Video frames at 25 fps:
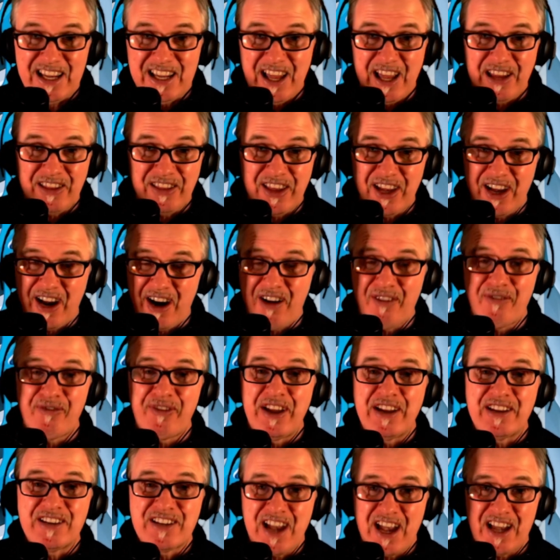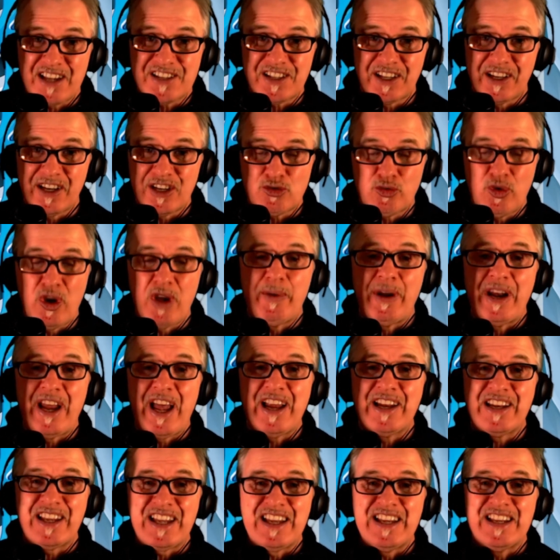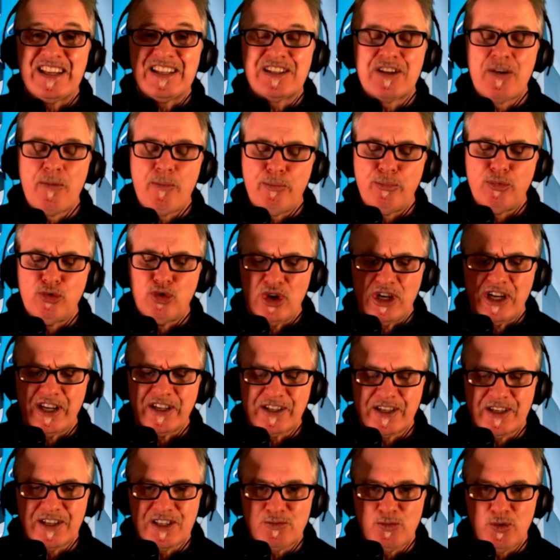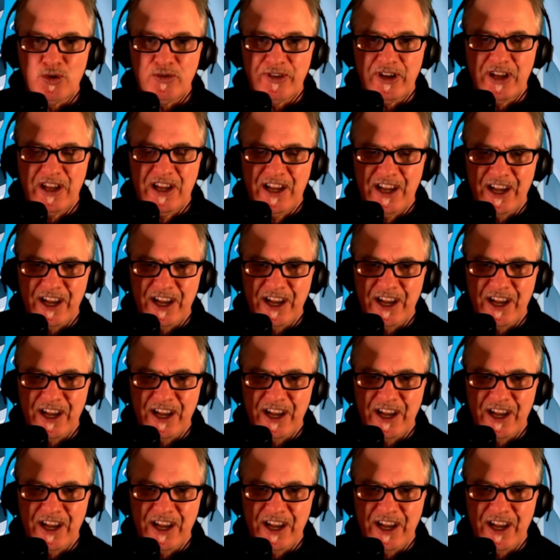and they are fantastic. This Ray Milland is brilliant in this movie,